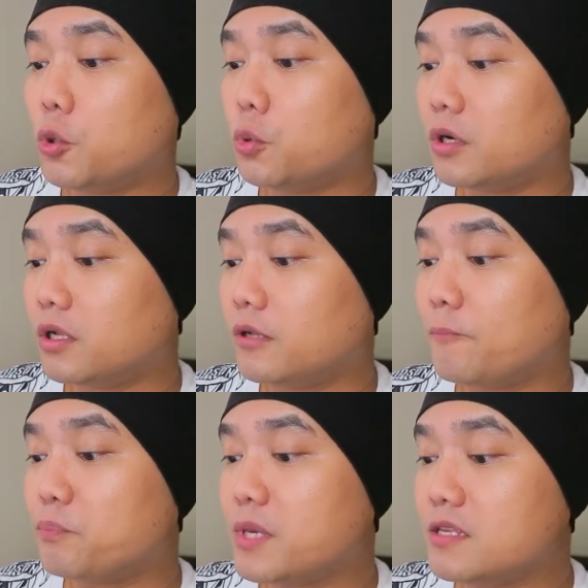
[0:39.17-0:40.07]
World
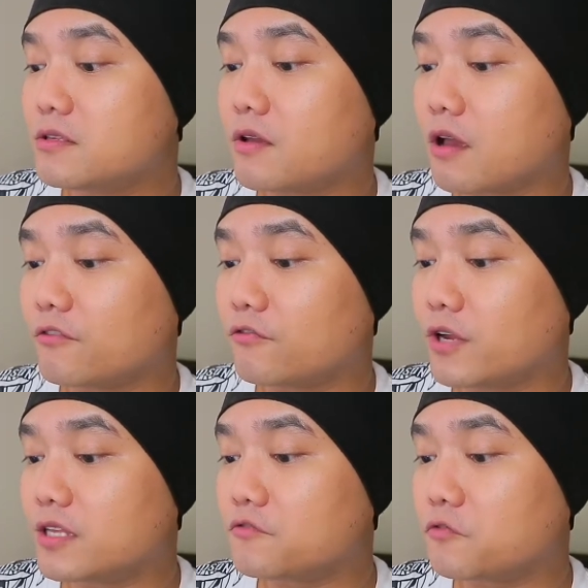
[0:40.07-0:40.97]
Peace
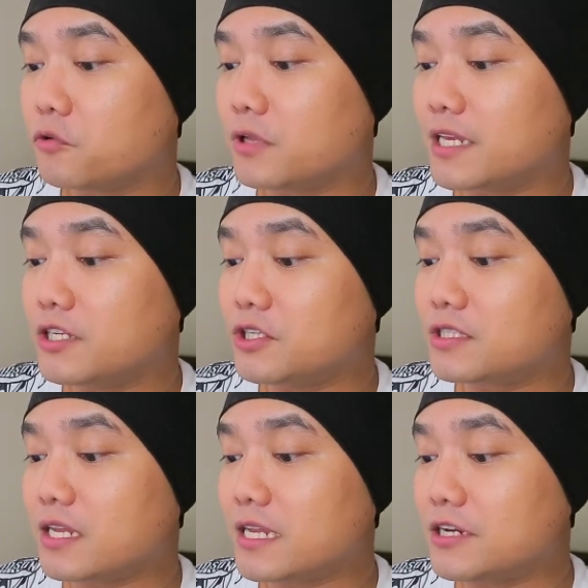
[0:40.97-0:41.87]
Conference for
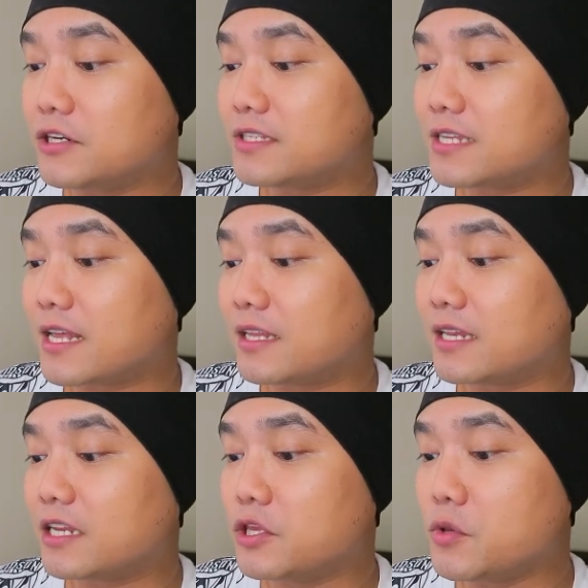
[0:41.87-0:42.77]
Religious Leaders
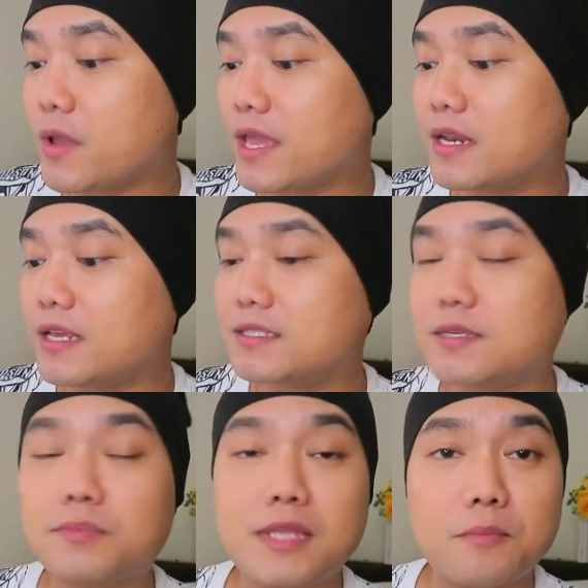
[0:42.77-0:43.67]
held at the UN in
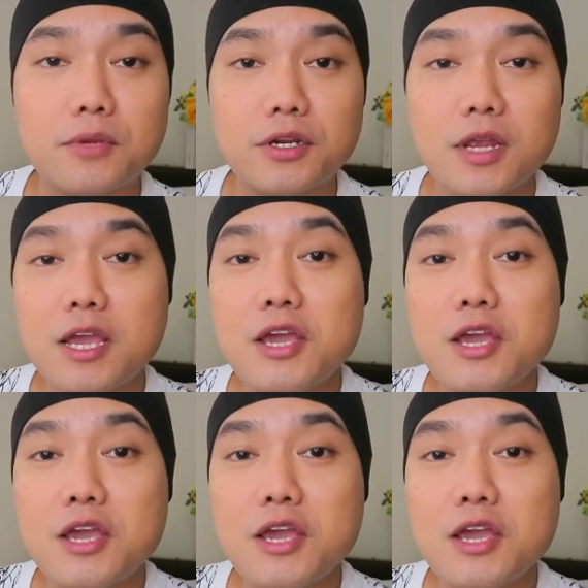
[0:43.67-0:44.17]
September